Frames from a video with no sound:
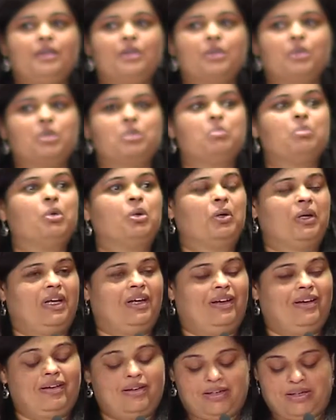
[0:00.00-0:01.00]
Good
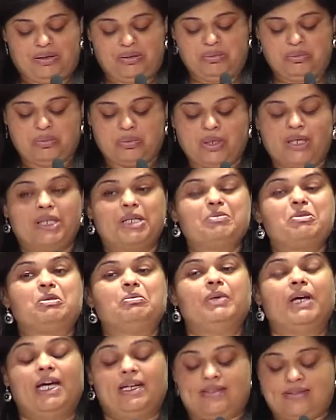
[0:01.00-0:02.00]
morning, and welcome to
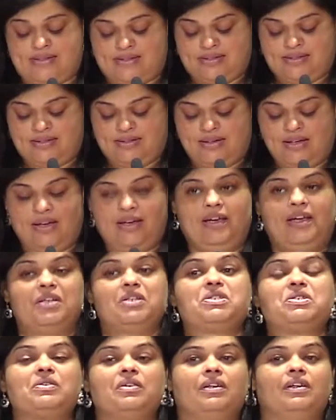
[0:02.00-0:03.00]
Madison and
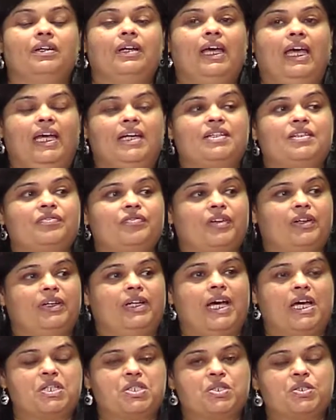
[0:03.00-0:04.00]
to the 8th
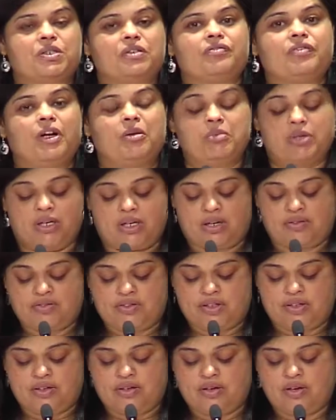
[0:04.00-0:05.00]
National Farm to
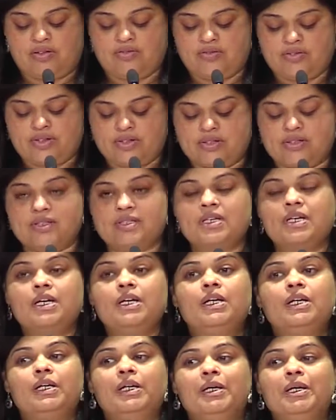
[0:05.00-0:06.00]
Cafeteria Conference.
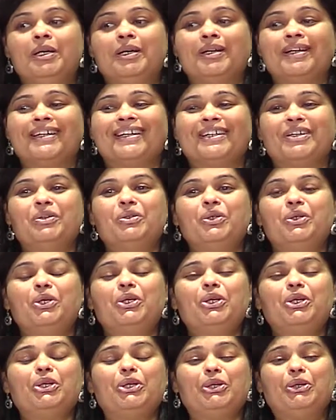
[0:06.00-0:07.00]

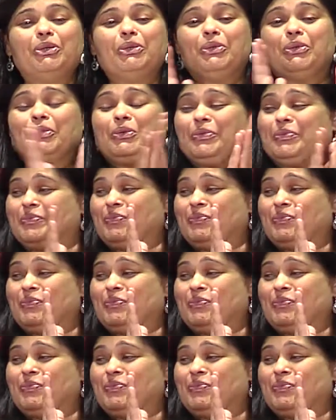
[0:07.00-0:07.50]
Woohoo!